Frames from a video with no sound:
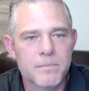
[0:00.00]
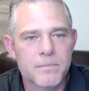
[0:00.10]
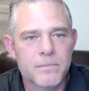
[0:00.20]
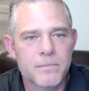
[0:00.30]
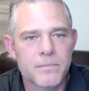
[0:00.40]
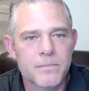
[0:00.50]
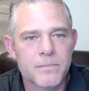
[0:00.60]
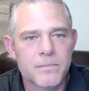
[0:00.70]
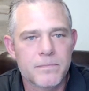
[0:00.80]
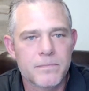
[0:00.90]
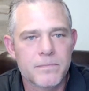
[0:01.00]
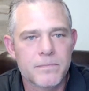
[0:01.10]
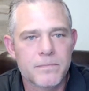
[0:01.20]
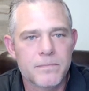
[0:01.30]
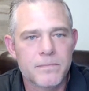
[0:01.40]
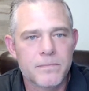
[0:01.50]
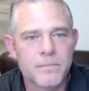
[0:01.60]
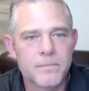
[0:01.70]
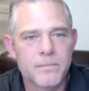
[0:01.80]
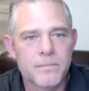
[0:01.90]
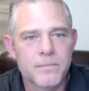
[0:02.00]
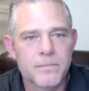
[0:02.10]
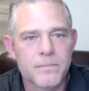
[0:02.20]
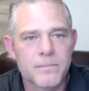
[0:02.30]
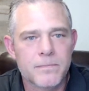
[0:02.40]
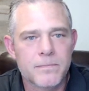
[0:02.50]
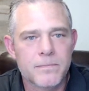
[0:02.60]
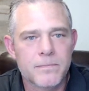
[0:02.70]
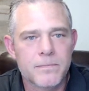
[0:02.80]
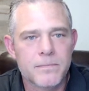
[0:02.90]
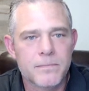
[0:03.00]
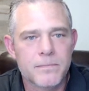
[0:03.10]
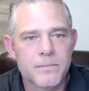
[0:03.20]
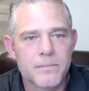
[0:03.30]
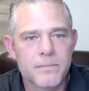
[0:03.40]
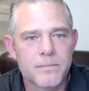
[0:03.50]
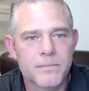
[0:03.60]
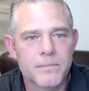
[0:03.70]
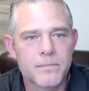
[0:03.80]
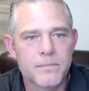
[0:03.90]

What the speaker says: [no speech]